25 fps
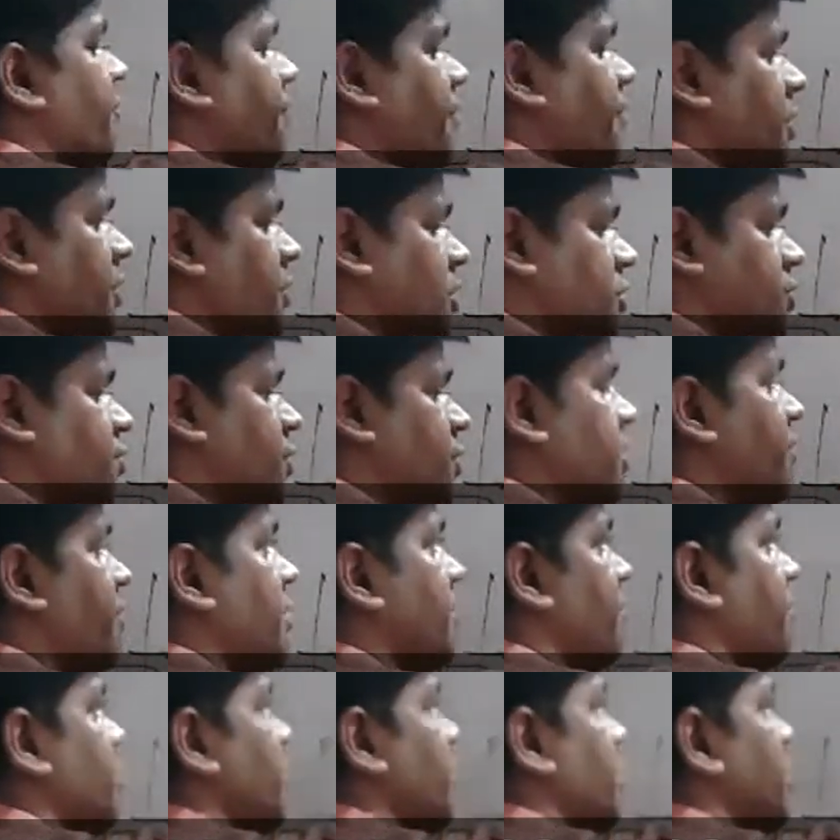v naught square,
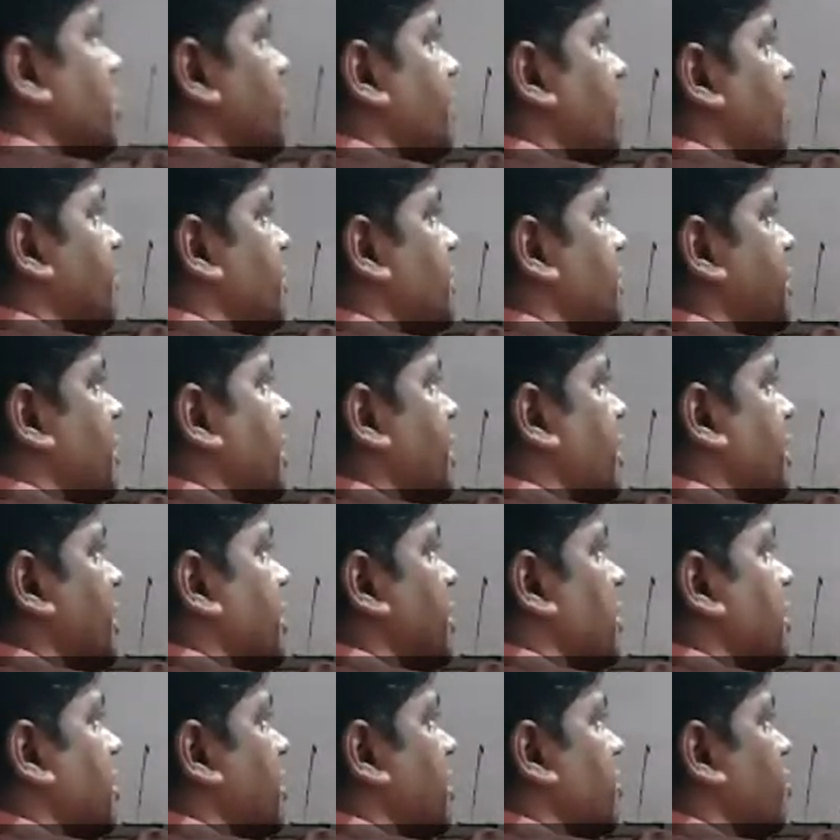where v naught is 5gr,
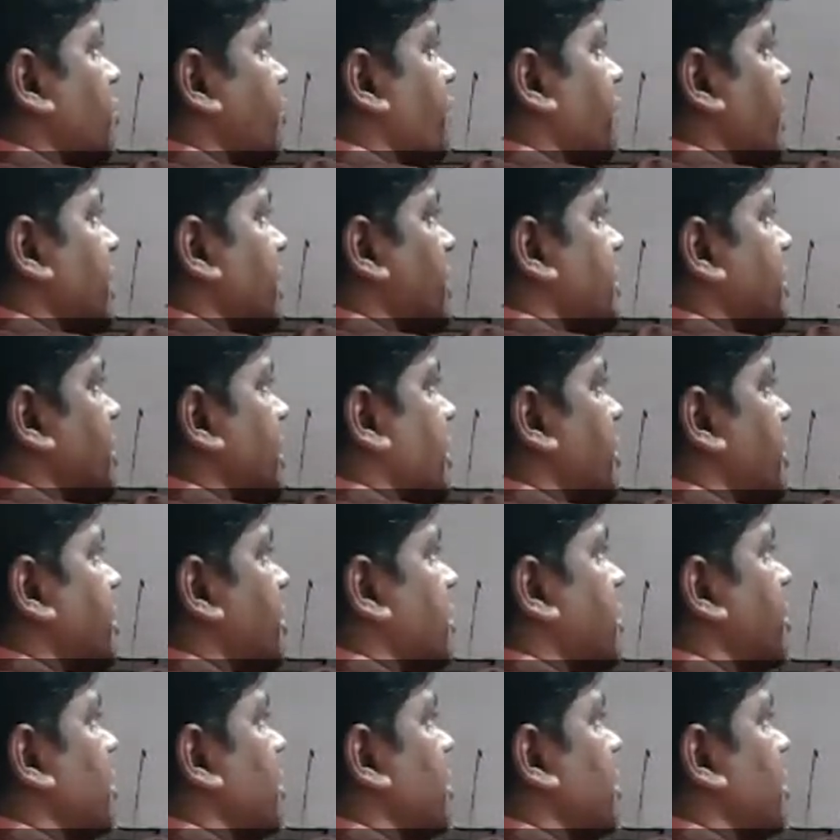root 5gr.